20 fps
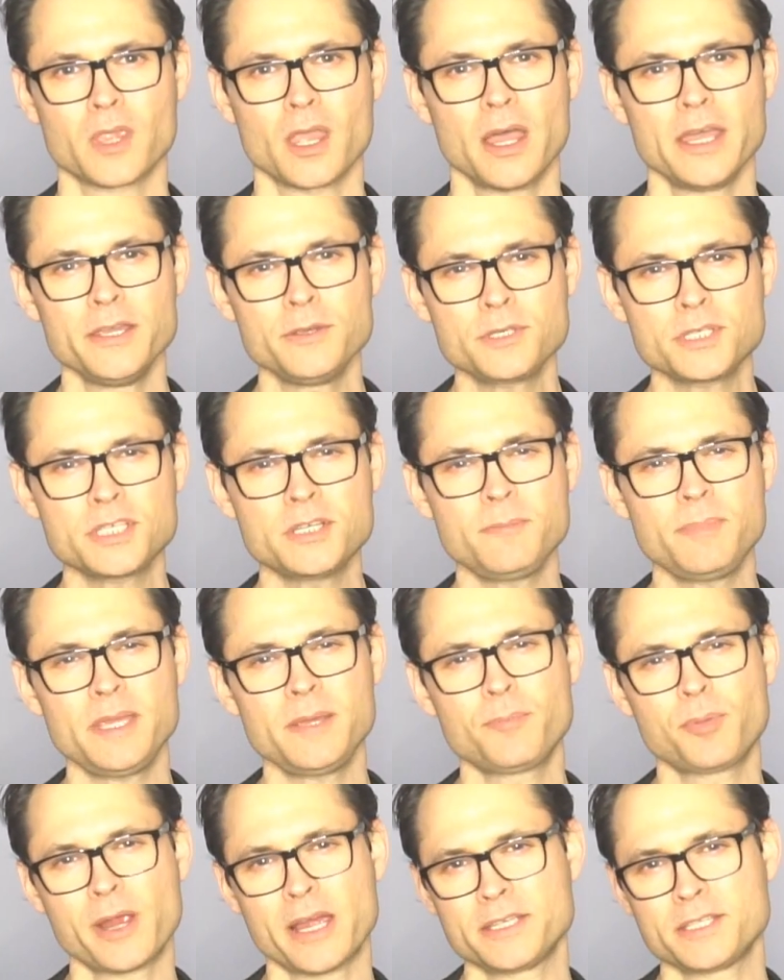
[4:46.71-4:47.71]
I used to be
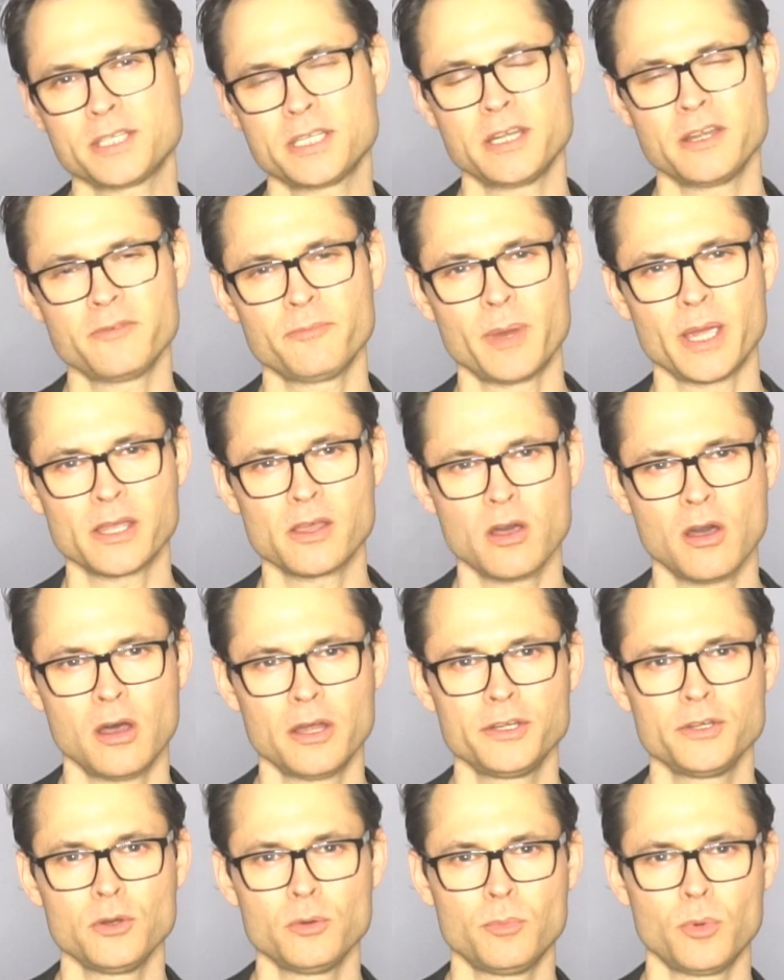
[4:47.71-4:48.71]
president of my
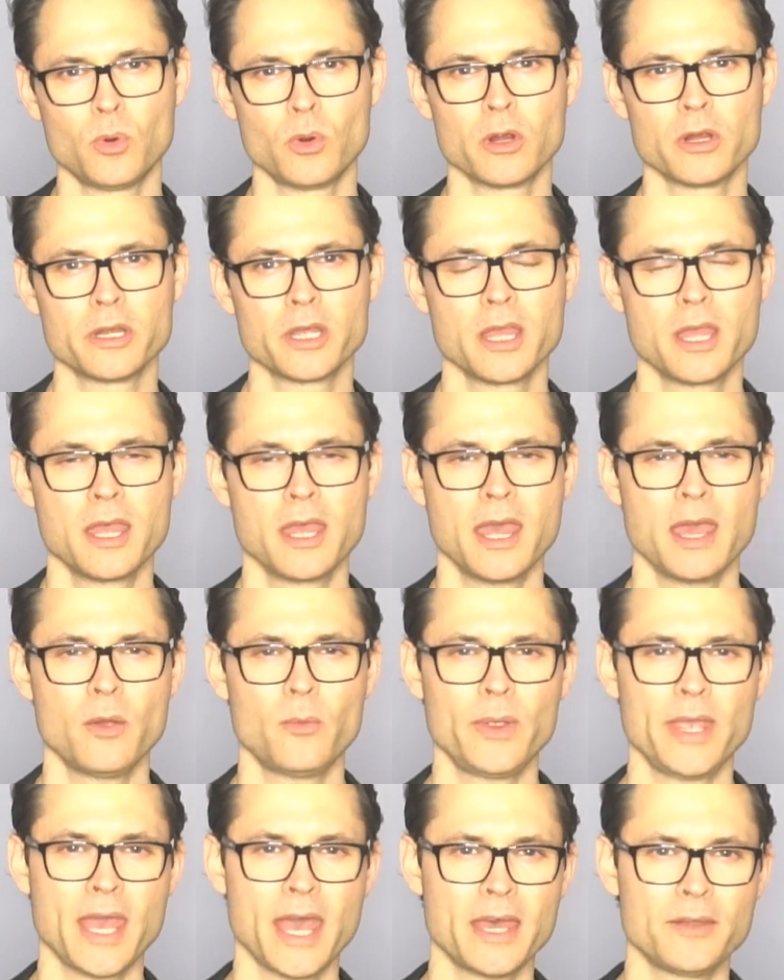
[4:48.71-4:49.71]
condo board and
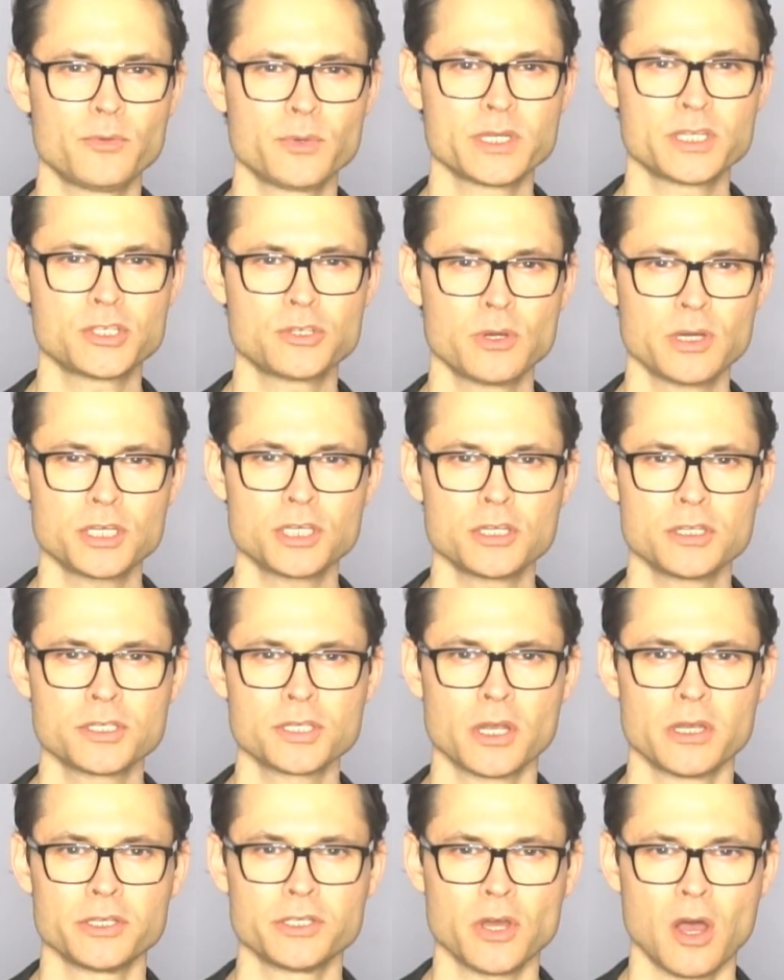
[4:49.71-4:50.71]
we had restrictions
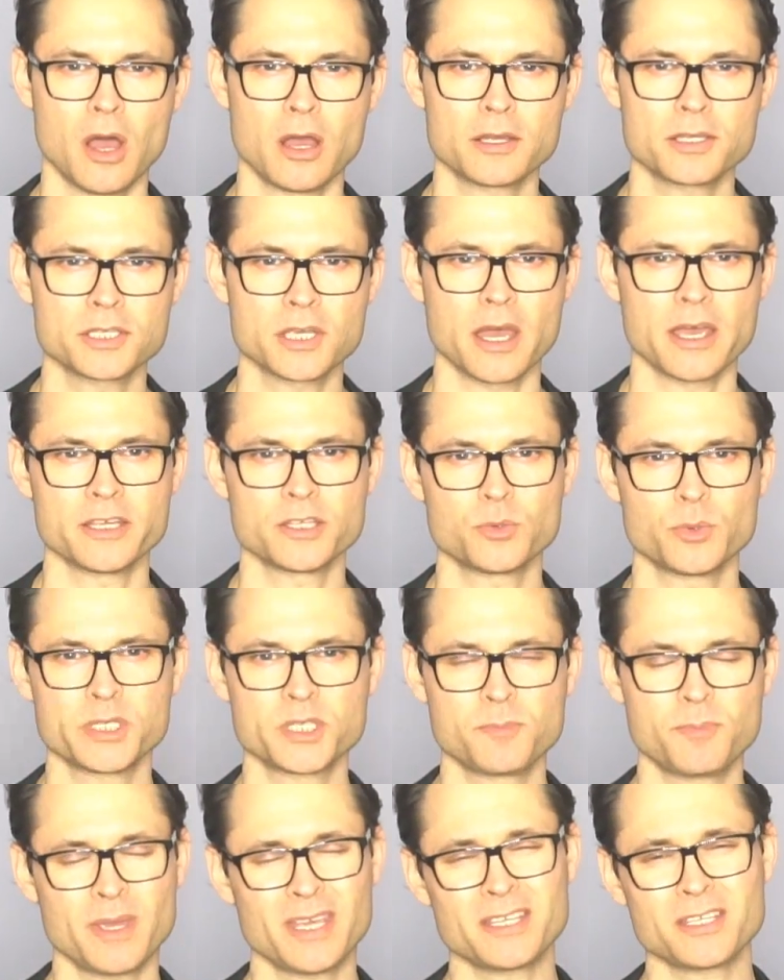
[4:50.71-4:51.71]
on dog size
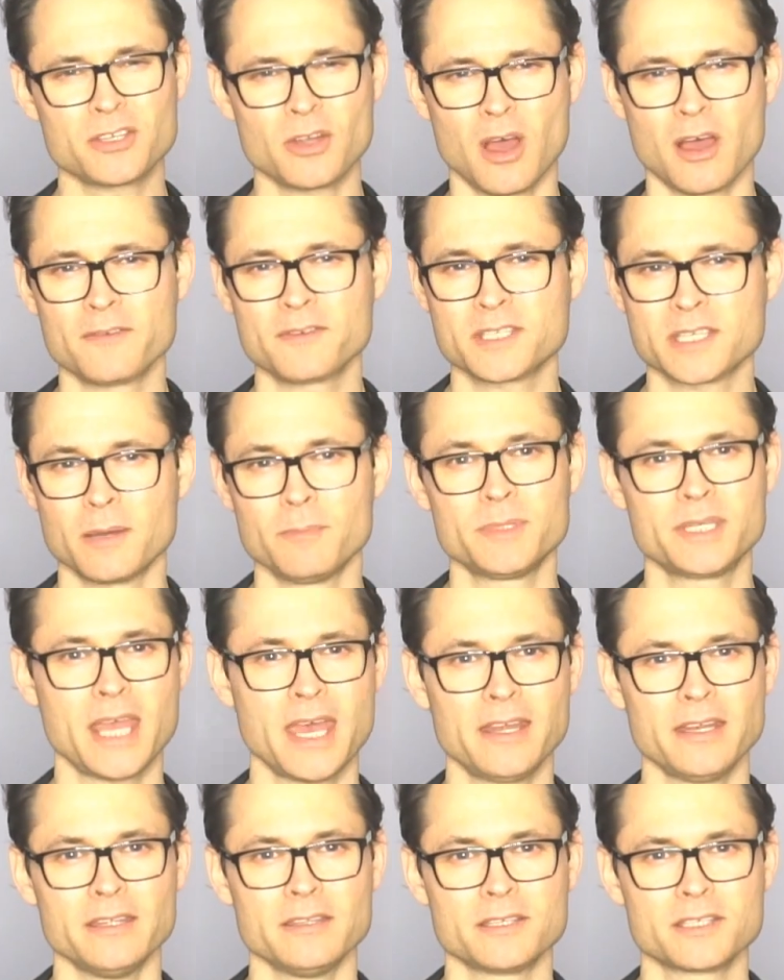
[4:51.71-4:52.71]
which pissed off some
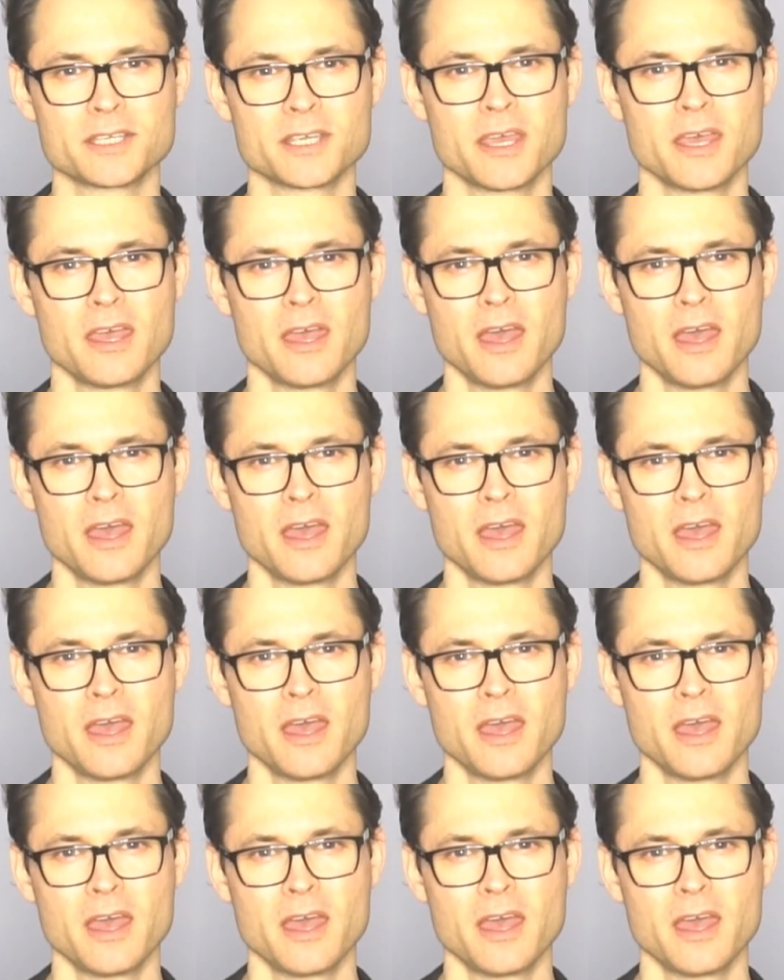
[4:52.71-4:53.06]
tenants.